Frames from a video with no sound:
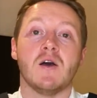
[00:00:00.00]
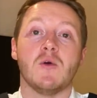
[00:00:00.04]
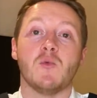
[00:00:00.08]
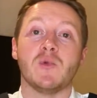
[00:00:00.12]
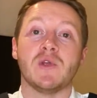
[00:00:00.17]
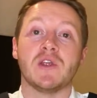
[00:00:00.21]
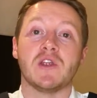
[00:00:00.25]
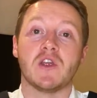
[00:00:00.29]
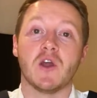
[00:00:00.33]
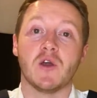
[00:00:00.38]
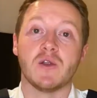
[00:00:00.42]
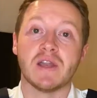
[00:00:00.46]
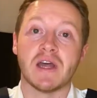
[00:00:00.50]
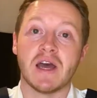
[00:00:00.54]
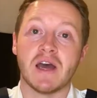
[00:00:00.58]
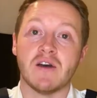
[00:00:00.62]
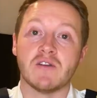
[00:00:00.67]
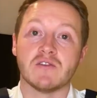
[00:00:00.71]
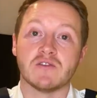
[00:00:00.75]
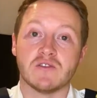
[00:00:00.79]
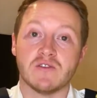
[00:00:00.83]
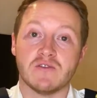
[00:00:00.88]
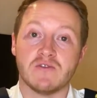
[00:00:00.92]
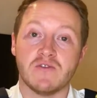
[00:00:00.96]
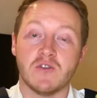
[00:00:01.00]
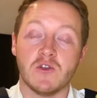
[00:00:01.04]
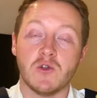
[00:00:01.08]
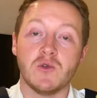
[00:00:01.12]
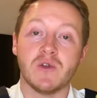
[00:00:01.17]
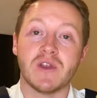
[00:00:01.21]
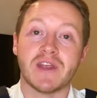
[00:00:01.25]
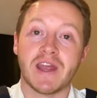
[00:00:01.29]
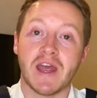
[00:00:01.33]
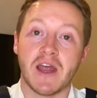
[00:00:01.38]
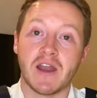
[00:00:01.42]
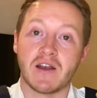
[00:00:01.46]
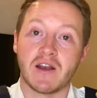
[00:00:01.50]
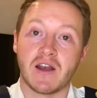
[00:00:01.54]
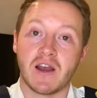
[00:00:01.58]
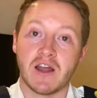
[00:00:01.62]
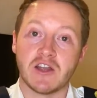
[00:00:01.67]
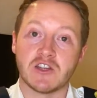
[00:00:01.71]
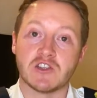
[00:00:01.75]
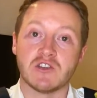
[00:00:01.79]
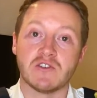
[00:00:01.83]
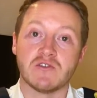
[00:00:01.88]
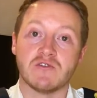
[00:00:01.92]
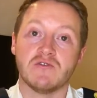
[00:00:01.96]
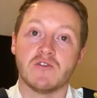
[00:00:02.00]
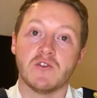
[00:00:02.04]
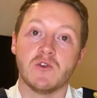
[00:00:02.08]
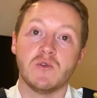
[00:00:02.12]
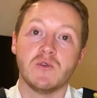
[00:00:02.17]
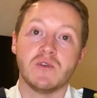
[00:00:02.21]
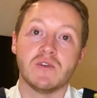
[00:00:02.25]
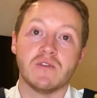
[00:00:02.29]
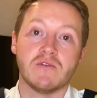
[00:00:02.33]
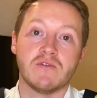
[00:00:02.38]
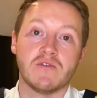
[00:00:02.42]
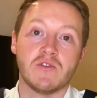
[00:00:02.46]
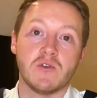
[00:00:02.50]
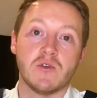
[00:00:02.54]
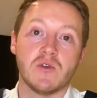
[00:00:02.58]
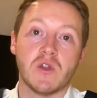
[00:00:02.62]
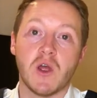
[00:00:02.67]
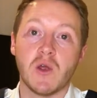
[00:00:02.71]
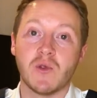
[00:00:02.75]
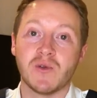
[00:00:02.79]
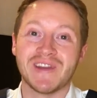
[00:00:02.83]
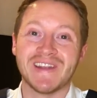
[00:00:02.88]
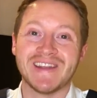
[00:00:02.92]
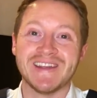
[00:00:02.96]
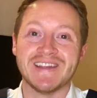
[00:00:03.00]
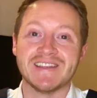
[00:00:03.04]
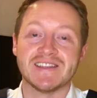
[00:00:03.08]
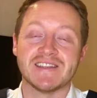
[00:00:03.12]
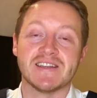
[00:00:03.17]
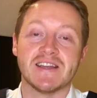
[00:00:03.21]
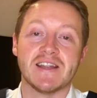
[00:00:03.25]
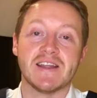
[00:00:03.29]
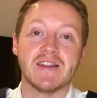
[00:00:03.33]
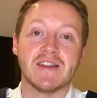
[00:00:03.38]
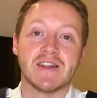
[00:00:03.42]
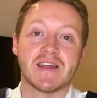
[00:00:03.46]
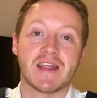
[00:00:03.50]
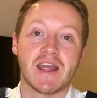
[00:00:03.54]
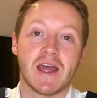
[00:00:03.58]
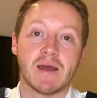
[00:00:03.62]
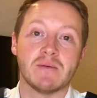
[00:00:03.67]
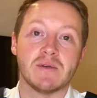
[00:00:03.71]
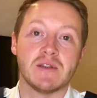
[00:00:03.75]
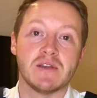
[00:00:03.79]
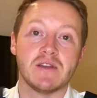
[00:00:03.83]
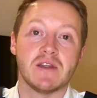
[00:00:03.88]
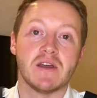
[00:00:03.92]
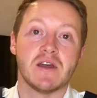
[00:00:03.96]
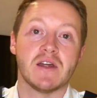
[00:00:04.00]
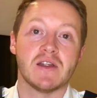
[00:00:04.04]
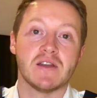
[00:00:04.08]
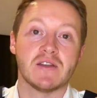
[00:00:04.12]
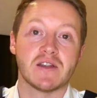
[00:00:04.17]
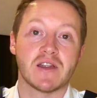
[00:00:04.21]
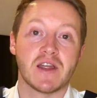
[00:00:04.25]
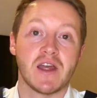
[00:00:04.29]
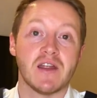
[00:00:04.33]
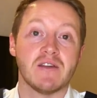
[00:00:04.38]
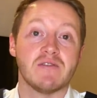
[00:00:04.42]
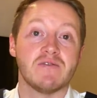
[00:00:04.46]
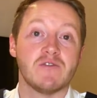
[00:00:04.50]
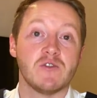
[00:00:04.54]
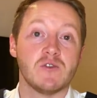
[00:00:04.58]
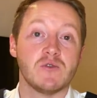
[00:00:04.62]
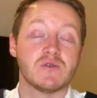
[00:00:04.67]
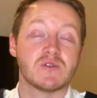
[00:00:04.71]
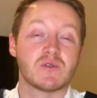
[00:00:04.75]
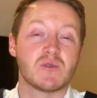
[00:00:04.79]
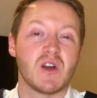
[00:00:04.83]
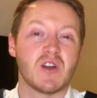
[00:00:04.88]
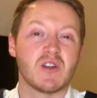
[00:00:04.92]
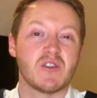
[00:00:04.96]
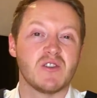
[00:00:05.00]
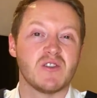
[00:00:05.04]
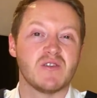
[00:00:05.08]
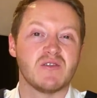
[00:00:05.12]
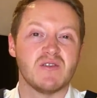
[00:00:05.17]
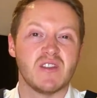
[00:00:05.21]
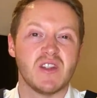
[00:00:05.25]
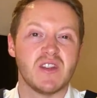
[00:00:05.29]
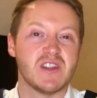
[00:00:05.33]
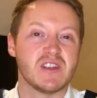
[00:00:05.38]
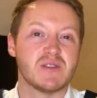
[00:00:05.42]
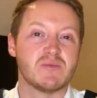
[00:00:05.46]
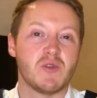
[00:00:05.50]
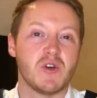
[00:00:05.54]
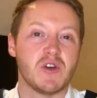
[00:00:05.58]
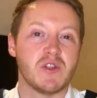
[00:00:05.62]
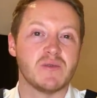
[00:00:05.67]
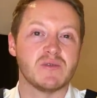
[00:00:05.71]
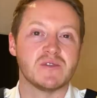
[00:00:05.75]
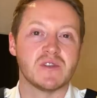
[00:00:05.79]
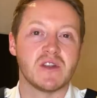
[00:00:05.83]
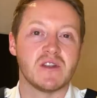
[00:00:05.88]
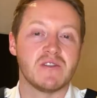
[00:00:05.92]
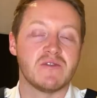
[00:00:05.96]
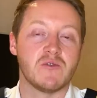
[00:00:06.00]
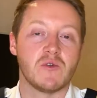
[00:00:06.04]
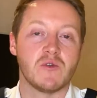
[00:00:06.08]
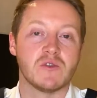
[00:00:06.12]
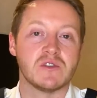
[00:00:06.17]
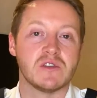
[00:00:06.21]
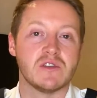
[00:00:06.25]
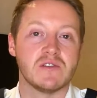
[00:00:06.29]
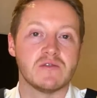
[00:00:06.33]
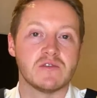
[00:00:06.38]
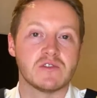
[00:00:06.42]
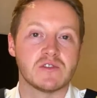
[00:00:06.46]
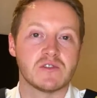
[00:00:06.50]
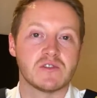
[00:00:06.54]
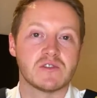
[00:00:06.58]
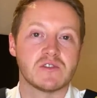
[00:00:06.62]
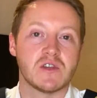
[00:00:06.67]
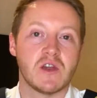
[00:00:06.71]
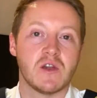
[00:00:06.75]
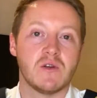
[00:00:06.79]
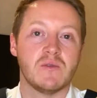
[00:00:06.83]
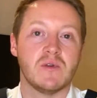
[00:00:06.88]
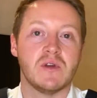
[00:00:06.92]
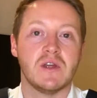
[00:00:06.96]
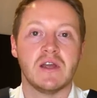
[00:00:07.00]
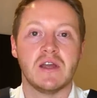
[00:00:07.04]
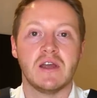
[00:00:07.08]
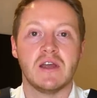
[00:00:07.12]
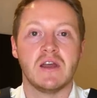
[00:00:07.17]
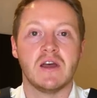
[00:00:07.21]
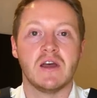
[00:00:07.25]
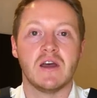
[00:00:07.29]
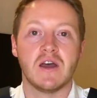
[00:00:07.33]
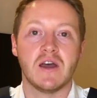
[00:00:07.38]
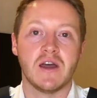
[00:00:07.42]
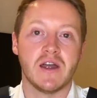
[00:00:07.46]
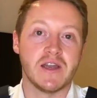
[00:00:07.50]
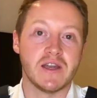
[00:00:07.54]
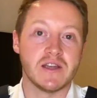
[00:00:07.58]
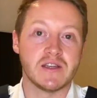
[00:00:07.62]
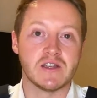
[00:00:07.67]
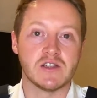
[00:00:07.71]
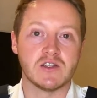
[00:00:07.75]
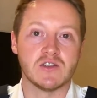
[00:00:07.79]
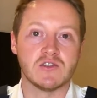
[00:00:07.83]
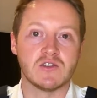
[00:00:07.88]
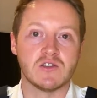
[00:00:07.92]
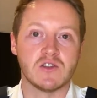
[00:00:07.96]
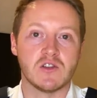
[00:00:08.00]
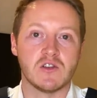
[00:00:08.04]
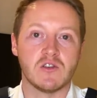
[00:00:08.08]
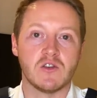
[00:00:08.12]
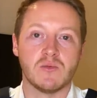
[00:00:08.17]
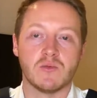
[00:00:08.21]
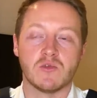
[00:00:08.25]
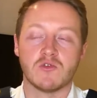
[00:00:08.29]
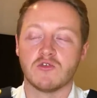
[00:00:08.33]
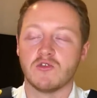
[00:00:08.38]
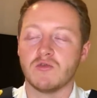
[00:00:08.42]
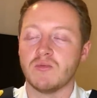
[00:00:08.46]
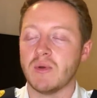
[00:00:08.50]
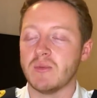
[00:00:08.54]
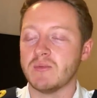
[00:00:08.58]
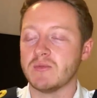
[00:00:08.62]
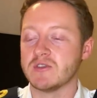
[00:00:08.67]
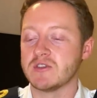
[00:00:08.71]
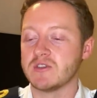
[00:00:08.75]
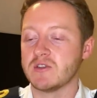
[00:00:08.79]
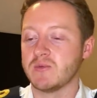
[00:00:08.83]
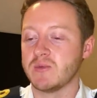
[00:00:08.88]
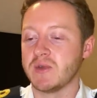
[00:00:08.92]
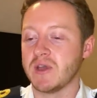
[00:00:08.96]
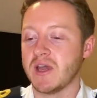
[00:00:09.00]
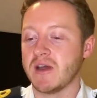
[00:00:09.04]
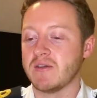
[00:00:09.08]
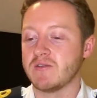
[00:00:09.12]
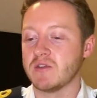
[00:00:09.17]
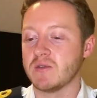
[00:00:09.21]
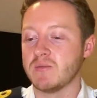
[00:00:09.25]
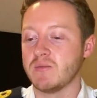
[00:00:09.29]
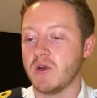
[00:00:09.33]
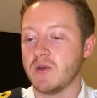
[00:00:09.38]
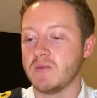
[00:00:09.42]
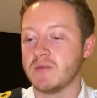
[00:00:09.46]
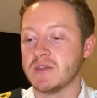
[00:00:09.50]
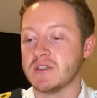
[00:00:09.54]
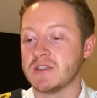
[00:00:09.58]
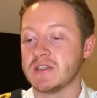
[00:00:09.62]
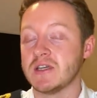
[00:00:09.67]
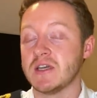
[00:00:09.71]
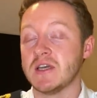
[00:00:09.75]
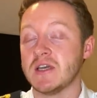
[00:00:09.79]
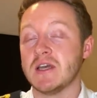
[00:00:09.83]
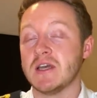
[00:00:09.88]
We go down to food, again collection food, and food only eaten in the cabin, and again food was quite good. At this point there was only 40 of us or so, in addition to the normal crew members that we have at the moment.